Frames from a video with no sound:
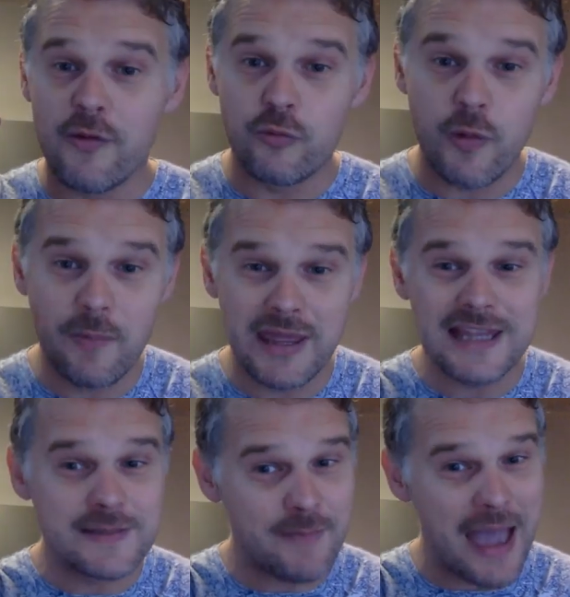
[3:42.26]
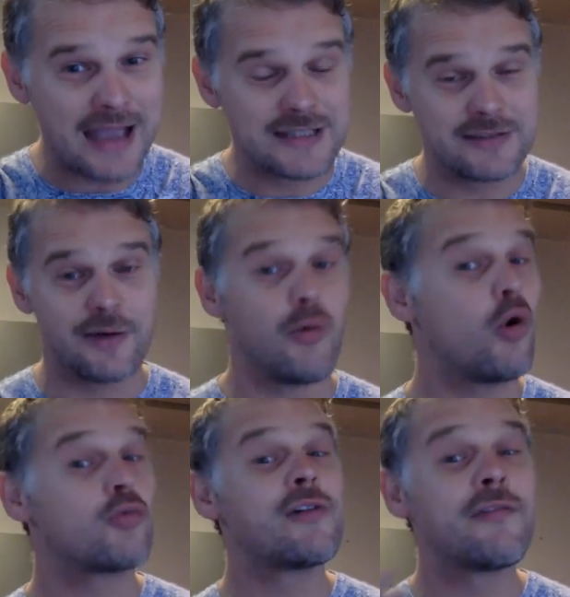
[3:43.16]
repeat back to them
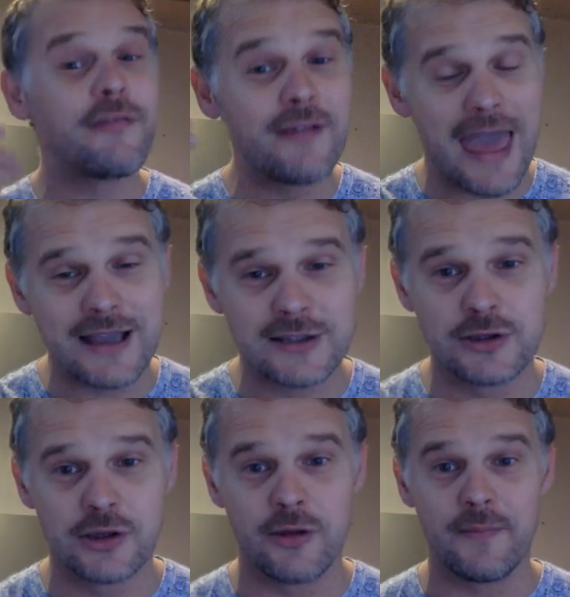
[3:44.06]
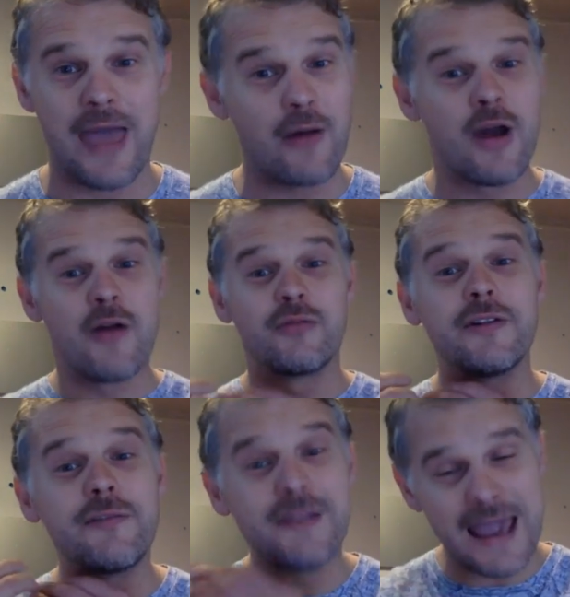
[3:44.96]
or reflect to them. Now,
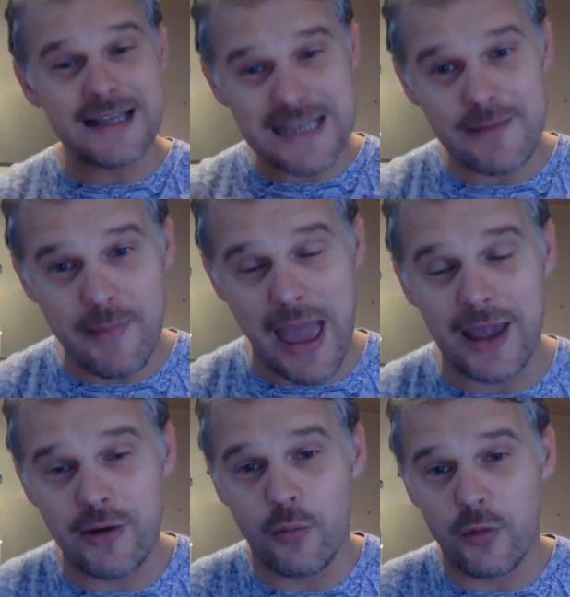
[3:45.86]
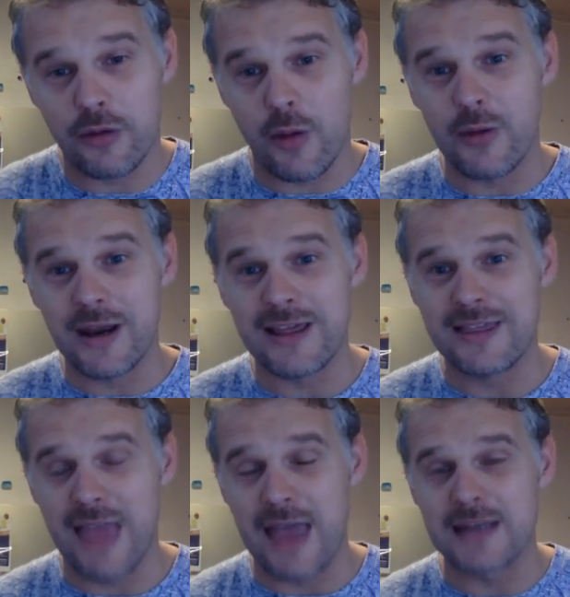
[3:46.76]
reflecting back what someone has
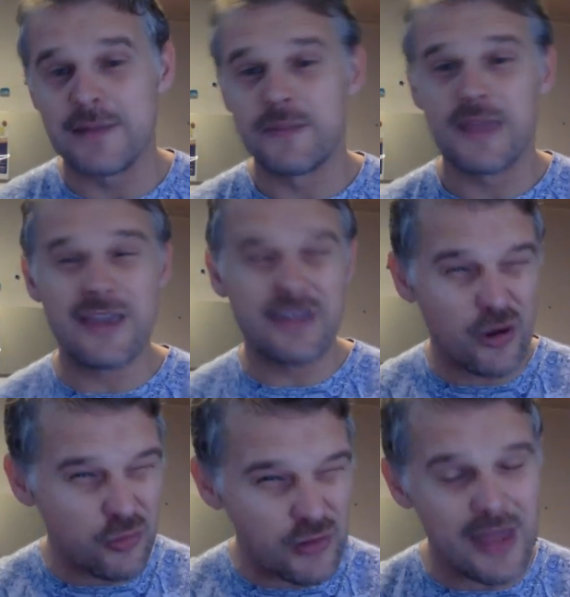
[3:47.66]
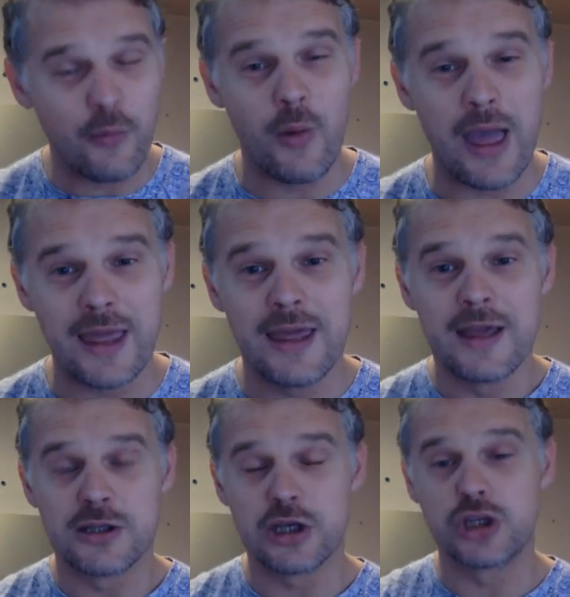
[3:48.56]
said is a great way
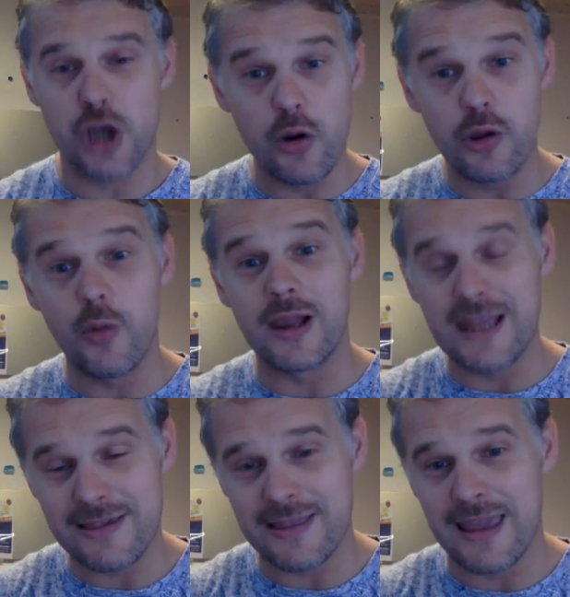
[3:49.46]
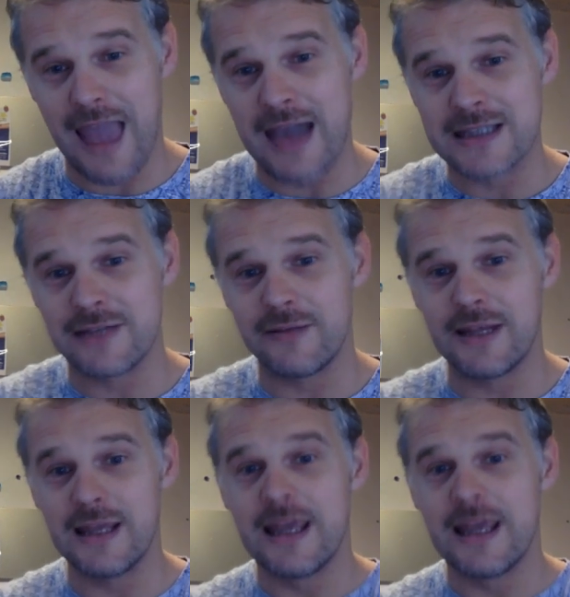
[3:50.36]
to show you are listening actively.